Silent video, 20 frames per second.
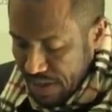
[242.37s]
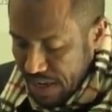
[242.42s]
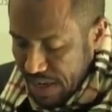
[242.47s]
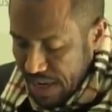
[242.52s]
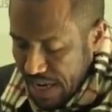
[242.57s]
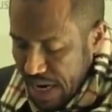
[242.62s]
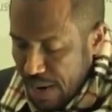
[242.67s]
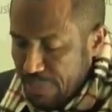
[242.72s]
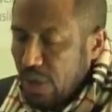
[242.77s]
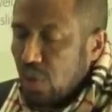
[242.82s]

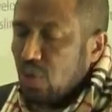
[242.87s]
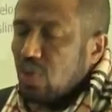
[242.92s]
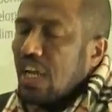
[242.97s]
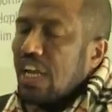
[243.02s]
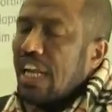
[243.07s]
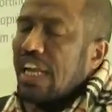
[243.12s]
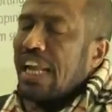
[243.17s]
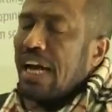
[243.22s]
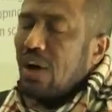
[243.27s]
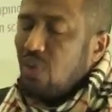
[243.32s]
And Nabi
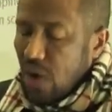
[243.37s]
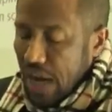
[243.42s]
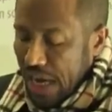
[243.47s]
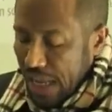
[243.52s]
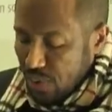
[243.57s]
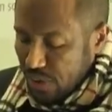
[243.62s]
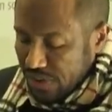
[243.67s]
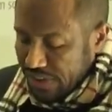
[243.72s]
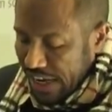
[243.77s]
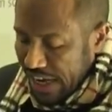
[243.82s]
sallallahu
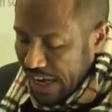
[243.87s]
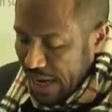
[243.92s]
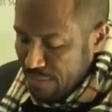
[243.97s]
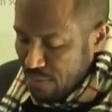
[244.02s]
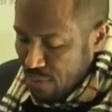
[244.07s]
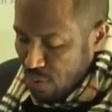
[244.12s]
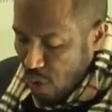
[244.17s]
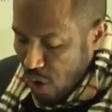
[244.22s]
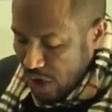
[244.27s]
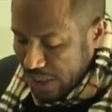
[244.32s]
alayhi wasallam
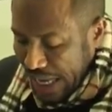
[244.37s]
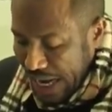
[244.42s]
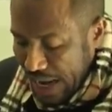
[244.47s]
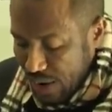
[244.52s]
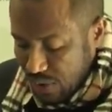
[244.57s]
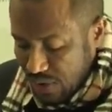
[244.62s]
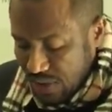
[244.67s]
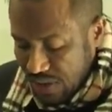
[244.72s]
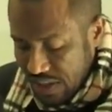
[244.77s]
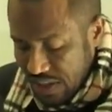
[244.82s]
walked
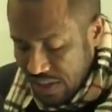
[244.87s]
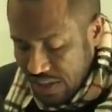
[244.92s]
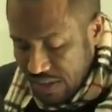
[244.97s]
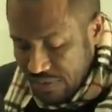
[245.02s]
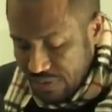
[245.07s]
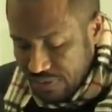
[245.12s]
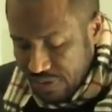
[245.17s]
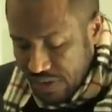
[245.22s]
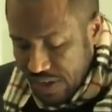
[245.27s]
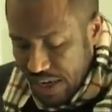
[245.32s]
out
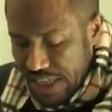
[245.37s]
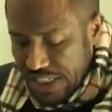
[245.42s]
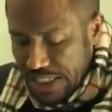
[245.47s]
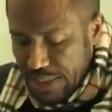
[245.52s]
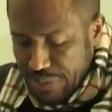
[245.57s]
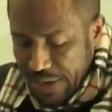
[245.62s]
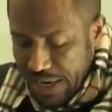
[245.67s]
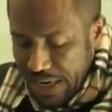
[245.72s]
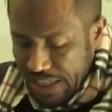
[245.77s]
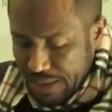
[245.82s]
and
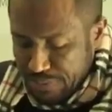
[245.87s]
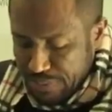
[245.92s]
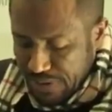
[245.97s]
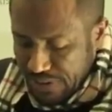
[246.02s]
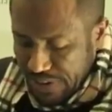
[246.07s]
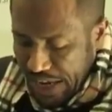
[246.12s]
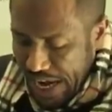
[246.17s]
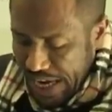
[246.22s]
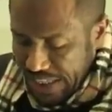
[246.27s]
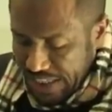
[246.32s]
Jibril is
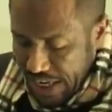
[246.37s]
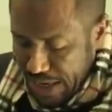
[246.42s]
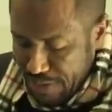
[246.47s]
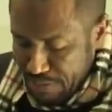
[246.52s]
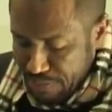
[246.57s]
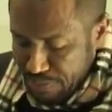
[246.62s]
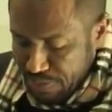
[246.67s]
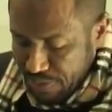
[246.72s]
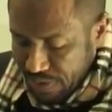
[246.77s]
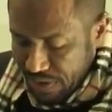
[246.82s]
beside
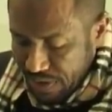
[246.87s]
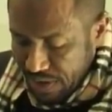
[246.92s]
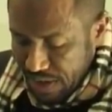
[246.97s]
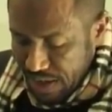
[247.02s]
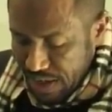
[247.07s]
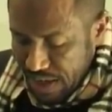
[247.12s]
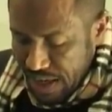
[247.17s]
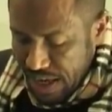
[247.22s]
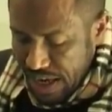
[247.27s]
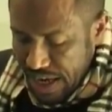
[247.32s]
him.
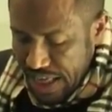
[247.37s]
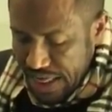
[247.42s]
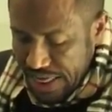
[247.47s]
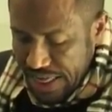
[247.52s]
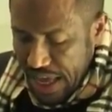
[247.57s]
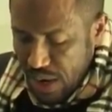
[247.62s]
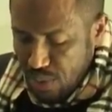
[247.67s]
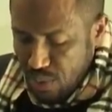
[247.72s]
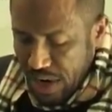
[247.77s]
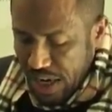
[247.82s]
And
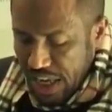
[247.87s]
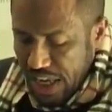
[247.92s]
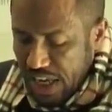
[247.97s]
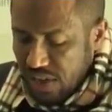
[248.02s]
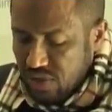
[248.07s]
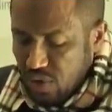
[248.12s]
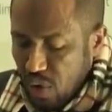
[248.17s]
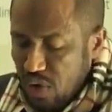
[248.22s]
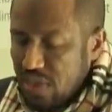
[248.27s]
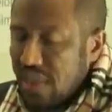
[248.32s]
then when he
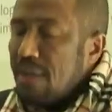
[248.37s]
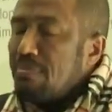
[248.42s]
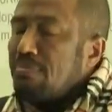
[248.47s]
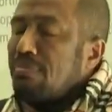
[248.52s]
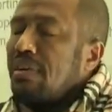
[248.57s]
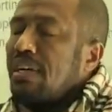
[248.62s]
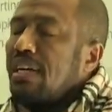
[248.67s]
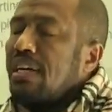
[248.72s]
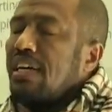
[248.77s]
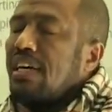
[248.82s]
saw them,
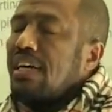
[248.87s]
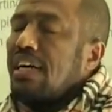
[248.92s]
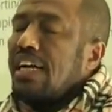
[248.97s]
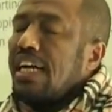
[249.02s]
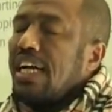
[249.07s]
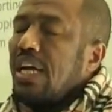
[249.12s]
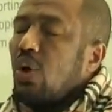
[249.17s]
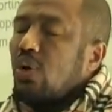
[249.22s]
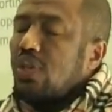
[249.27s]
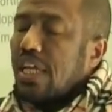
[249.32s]

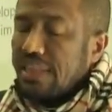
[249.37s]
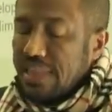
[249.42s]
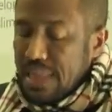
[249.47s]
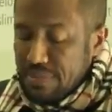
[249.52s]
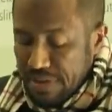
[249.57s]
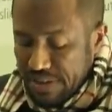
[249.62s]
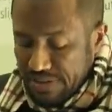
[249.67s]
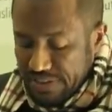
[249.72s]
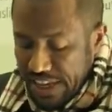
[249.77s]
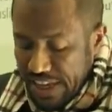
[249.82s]
he looked at them
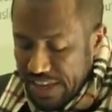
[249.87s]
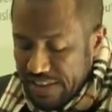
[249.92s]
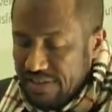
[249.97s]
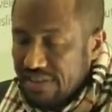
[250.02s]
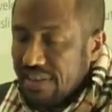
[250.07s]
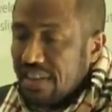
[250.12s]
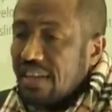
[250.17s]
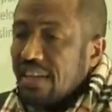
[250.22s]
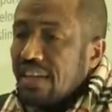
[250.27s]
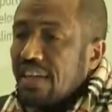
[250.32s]
and says,
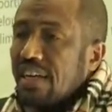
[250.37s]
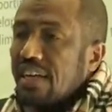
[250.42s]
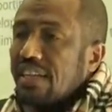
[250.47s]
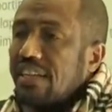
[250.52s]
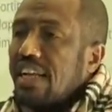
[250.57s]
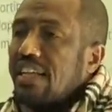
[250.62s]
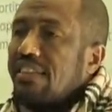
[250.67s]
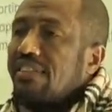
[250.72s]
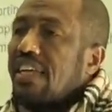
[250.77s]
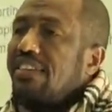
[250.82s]

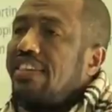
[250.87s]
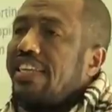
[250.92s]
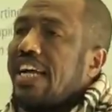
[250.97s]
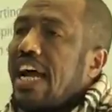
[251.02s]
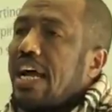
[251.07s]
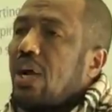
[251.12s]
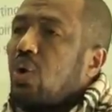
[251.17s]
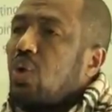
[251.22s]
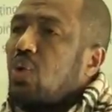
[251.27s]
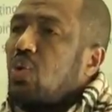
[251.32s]
there is nothing I
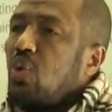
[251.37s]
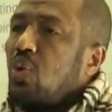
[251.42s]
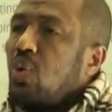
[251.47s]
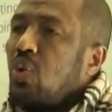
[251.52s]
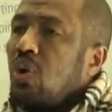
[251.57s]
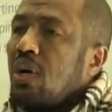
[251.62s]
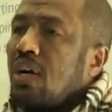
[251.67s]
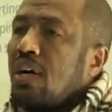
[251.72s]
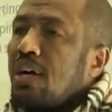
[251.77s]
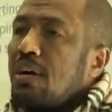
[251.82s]
could
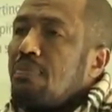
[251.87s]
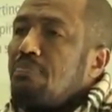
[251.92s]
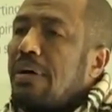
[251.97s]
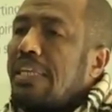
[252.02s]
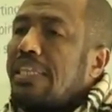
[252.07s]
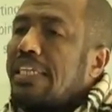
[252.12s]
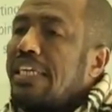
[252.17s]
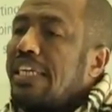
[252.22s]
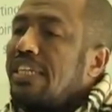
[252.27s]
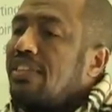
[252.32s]
do
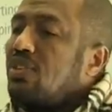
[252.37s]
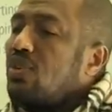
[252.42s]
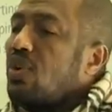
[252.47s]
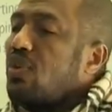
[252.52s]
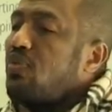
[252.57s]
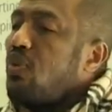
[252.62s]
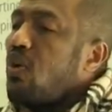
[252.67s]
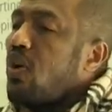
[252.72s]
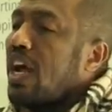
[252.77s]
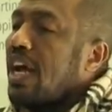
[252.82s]
but kiss your
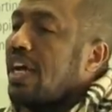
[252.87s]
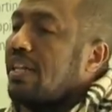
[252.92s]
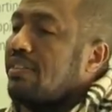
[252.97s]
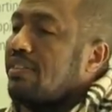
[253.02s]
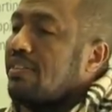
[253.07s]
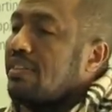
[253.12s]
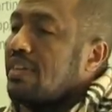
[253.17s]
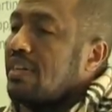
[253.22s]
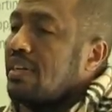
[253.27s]
foreheads.